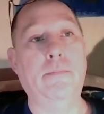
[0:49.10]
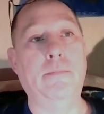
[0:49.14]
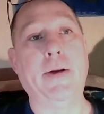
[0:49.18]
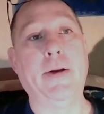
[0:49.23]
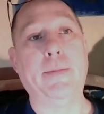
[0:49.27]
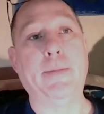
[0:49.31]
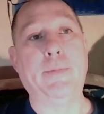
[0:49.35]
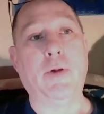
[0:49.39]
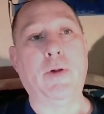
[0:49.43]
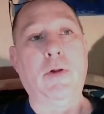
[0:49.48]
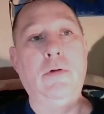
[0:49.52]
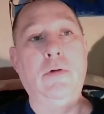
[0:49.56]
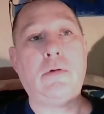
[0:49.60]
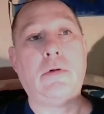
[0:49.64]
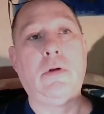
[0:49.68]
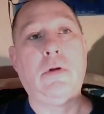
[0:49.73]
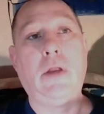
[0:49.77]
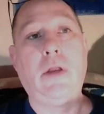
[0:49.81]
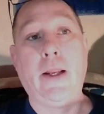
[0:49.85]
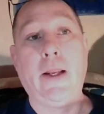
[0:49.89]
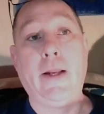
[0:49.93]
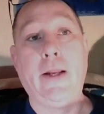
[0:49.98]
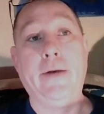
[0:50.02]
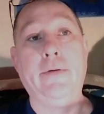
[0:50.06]
minimal
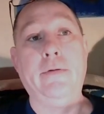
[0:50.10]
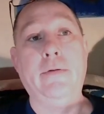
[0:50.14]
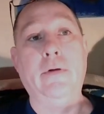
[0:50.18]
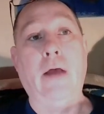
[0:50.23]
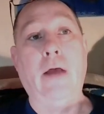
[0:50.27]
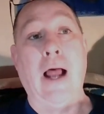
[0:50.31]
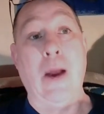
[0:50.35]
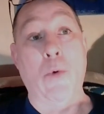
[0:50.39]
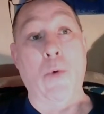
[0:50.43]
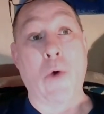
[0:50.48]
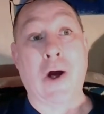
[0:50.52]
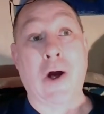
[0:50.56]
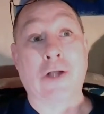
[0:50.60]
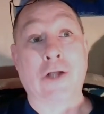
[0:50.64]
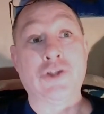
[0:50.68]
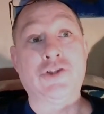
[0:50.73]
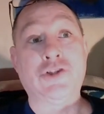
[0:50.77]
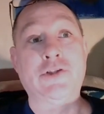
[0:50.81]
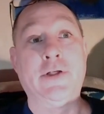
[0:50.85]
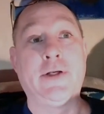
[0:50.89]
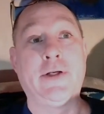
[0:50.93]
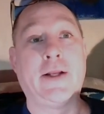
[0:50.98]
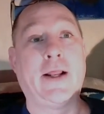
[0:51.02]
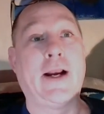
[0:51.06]
and I
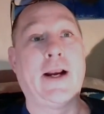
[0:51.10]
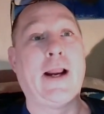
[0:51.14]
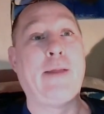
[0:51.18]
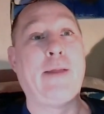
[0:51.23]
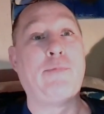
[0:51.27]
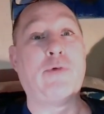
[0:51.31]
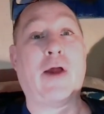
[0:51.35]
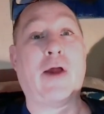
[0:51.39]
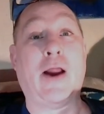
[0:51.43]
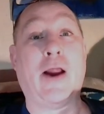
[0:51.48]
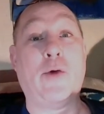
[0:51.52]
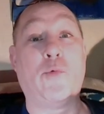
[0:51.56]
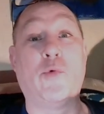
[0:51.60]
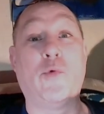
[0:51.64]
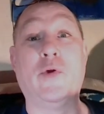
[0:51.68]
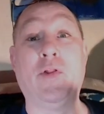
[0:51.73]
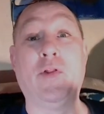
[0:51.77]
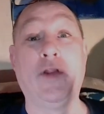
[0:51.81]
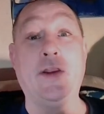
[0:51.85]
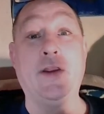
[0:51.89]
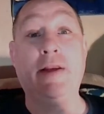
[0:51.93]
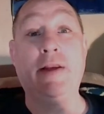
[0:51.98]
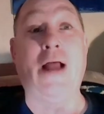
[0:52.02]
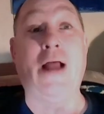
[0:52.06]
watched it and I, I
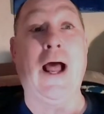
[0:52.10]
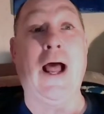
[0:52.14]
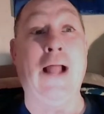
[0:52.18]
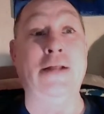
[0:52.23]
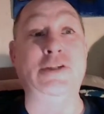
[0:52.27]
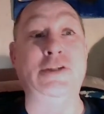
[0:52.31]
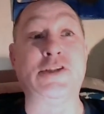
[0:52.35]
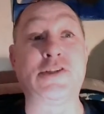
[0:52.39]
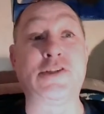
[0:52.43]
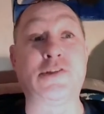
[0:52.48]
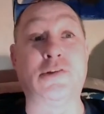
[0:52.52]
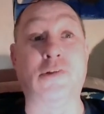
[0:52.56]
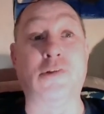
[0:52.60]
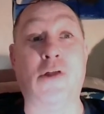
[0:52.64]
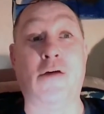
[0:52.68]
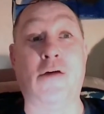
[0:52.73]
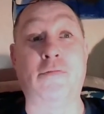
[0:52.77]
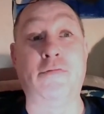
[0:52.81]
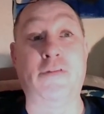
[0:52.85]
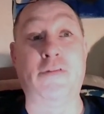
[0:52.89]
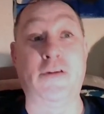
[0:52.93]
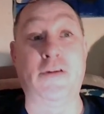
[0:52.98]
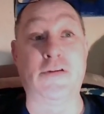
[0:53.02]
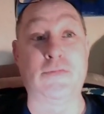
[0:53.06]
really I just
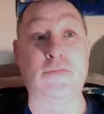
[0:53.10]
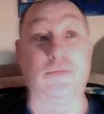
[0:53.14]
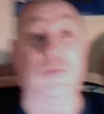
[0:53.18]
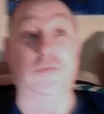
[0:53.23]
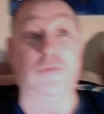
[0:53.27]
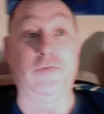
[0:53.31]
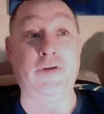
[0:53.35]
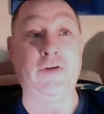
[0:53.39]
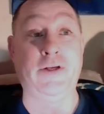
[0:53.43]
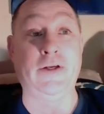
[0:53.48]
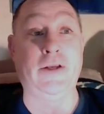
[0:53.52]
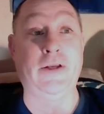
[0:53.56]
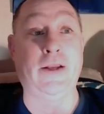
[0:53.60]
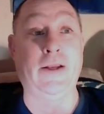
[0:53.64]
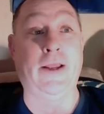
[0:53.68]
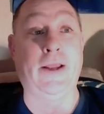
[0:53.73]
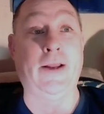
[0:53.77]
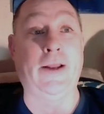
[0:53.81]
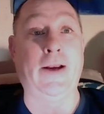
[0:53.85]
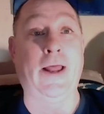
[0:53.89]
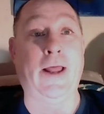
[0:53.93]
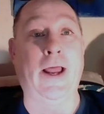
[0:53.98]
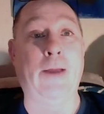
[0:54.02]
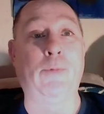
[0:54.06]
loved this movie
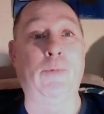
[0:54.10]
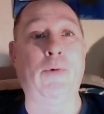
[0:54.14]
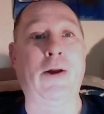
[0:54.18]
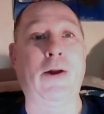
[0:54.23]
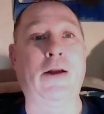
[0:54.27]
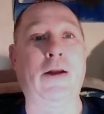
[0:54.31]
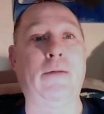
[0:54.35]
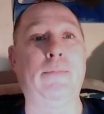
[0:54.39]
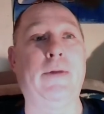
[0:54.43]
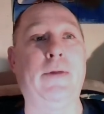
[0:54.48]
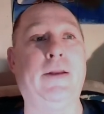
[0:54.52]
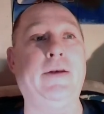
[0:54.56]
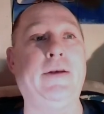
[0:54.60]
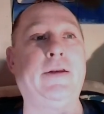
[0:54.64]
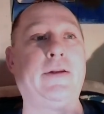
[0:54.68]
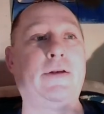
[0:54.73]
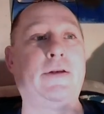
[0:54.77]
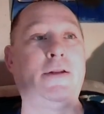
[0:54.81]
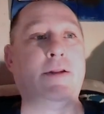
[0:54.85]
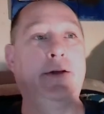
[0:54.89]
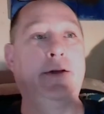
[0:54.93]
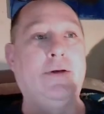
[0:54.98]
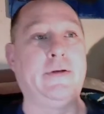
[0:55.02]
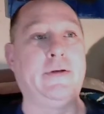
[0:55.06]
and I
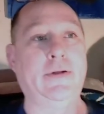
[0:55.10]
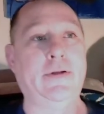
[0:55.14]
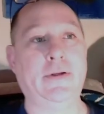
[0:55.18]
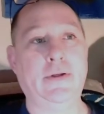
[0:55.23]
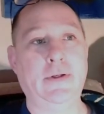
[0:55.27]
recommended it